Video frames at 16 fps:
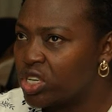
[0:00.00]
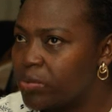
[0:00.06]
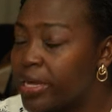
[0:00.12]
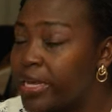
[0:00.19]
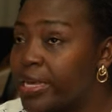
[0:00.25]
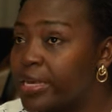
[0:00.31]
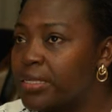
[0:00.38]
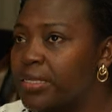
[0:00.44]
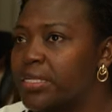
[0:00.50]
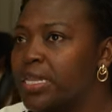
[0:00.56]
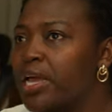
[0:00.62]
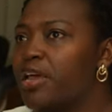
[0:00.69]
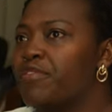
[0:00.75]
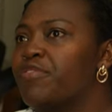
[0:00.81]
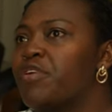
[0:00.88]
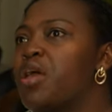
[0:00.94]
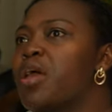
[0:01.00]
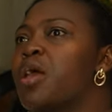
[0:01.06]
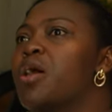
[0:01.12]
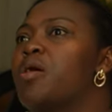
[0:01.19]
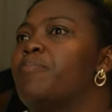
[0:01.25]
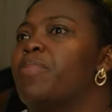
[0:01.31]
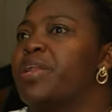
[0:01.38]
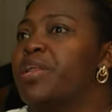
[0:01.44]
in my kids' life.
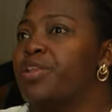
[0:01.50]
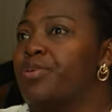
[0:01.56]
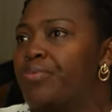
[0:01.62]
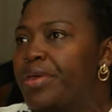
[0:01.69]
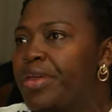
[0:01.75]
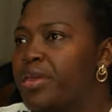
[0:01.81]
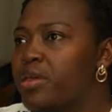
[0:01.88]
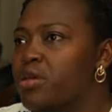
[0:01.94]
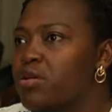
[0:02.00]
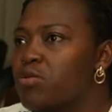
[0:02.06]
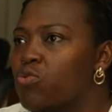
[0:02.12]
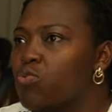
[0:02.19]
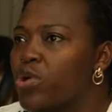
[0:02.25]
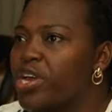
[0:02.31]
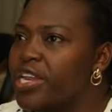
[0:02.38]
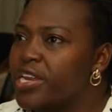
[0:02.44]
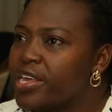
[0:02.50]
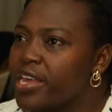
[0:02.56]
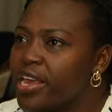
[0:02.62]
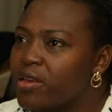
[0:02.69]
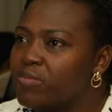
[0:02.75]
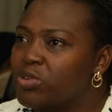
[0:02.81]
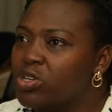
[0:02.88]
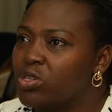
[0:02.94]
But anyway, when it
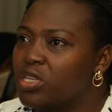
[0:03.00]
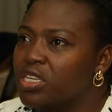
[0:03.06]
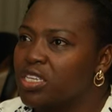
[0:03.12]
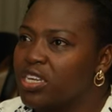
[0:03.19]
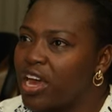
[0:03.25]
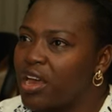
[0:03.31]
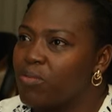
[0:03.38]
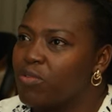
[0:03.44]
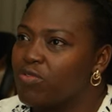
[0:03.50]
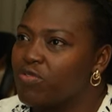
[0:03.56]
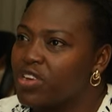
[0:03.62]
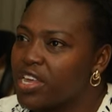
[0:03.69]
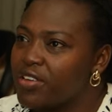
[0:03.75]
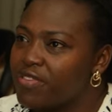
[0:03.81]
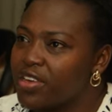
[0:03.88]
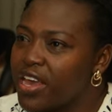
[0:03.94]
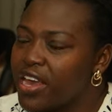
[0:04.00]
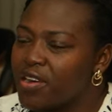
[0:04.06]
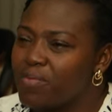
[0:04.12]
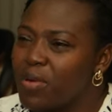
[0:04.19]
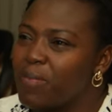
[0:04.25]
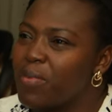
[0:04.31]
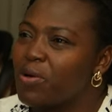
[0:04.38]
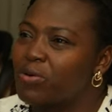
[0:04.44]
came to the time of leaving, I
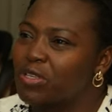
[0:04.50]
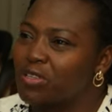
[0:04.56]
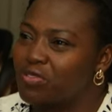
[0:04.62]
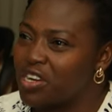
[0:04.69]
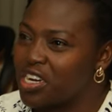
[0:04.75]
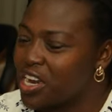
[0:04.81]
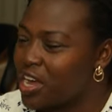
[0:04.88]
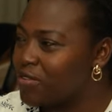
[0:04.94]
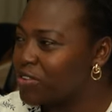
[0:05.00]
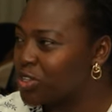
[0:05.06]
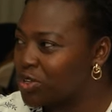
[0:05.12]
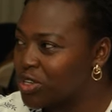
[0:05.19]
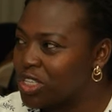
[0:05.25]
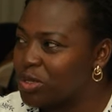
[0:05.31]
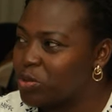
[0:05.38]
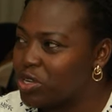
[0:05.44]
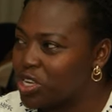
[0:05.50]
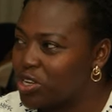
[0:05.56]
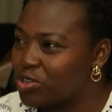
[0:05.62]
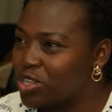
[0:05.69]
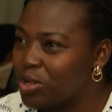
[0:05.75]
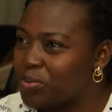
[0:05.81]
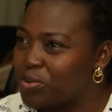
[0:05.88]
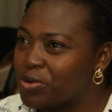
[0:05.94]
remember I was very nervous when I was speaking
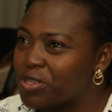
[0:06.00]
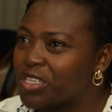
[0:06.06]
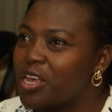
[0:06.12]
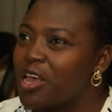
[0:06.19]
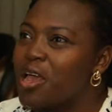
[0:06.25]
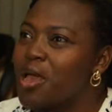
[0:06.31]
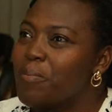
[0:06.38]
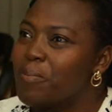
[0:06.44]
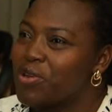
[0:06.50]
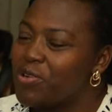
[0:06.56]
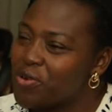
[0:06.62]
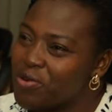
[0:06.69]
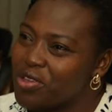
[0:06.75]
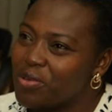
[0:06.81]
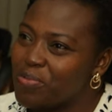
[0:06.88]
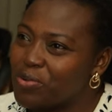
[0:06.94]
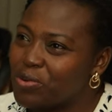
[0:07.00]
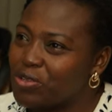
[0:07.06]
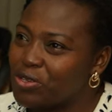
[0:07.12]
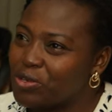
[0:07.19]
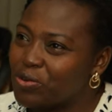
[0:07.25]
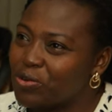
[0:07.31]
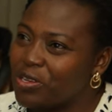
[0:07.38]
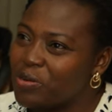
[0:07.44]
to the boss. But you know what the boss
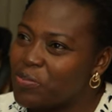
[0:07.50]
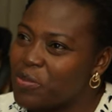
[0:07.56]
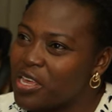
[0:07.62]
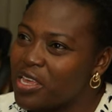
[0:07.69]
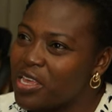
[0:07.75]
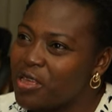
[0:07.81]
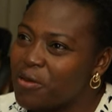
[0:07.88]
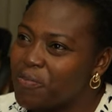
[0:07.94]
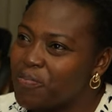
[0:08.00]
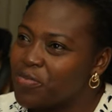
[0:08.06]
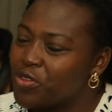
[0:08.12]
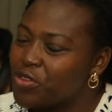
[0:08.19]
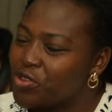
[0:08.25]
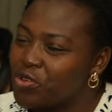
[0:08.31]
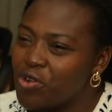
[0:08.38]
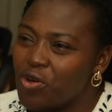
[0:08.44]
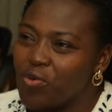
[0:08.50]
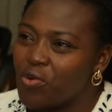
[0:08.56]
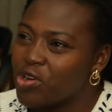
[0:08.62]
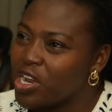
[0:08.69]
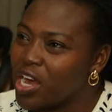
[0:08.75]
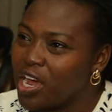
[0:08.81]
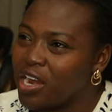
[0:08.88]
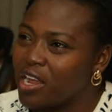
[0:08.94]
told me? You know
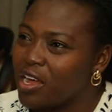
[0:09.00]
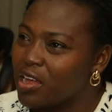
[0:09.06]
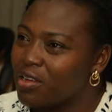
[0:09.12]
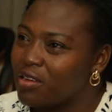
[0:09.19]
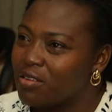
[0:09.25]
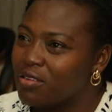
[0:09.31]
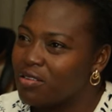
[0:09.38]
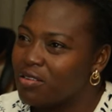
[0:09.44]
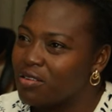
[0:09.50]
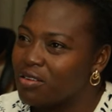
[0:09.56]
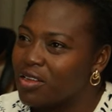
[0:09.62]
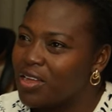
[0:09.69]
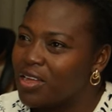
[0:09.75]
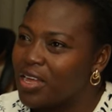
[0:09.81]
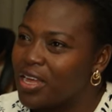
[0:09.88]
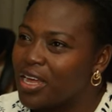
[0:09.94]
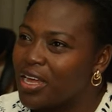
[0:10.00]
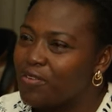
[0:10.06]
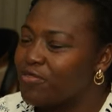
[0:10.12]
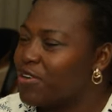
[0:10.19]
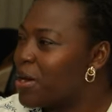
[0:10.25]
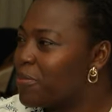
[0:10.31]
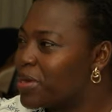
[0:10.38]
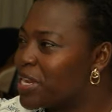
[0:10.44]
what, Anna?
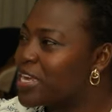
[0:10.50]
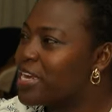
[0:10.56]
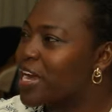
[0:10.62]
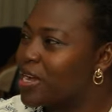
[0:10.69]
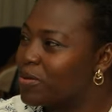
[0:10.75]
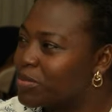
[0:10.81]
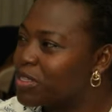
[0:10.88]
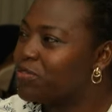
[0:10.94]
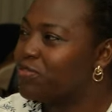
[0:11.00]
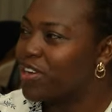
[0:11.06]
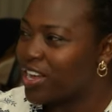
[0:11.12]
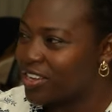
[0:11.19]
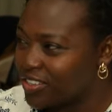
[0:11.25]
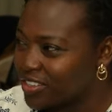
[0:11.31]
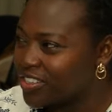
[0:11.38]
Family comes first.